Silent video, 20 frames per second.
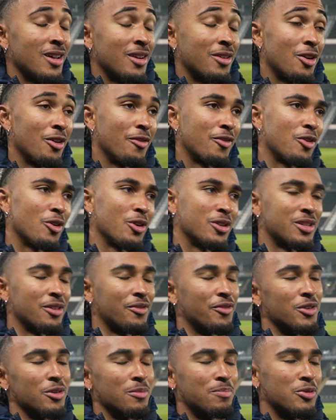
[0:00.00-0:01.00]
Well, of course,
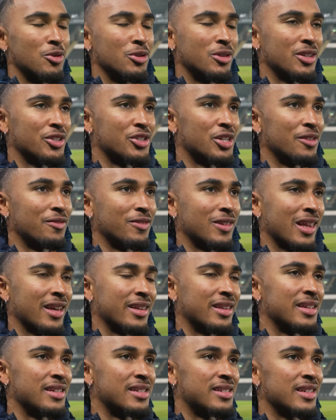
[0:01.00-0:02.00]
if you put a shift
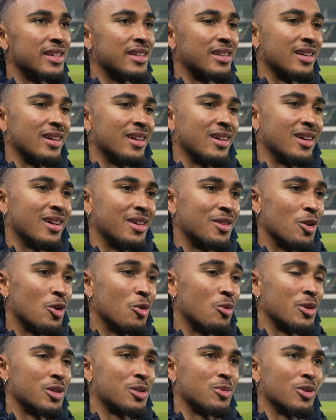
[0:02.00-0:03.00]
like this in, you
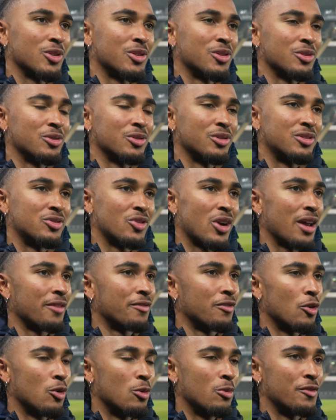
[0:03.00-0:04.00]
always want to
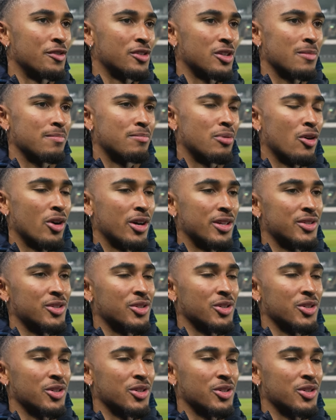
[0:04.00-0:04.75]
drive home with some points.